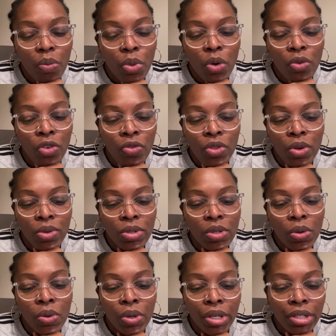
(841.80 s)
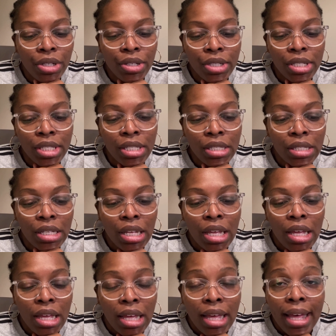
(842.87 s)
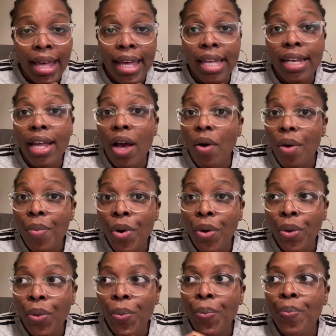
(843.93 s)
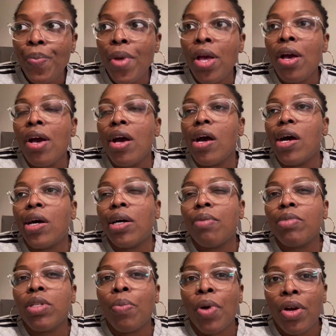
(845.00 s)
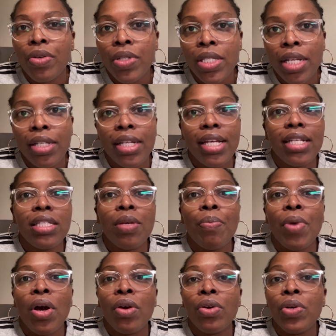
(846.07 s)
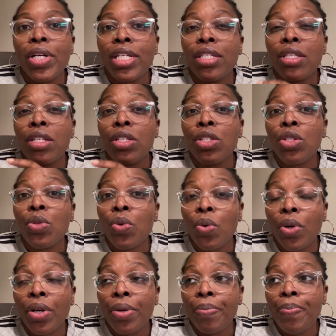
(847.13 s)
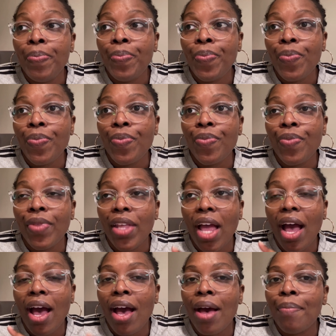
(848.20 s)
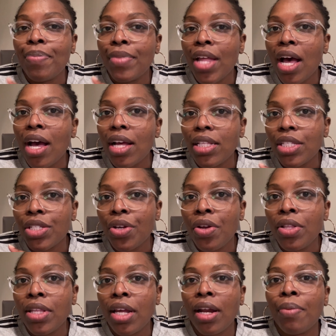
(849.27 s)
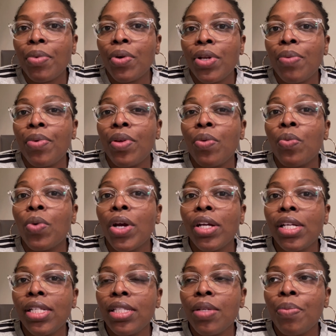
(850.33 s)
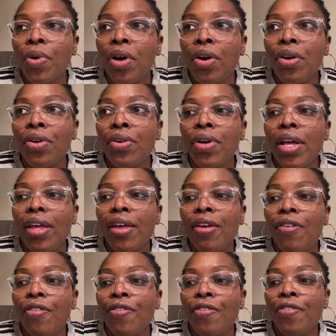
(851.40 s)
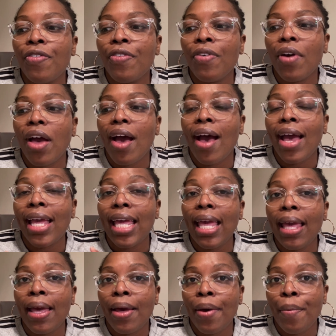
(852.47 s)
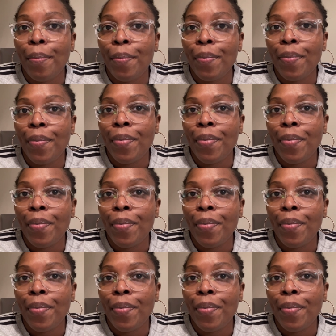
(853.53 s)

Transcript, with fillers: both of those orders and now I'm home. Um, Sunday. Tomorrow is the storm. I'm not certain that I'm going to be working tomorrow. If I am,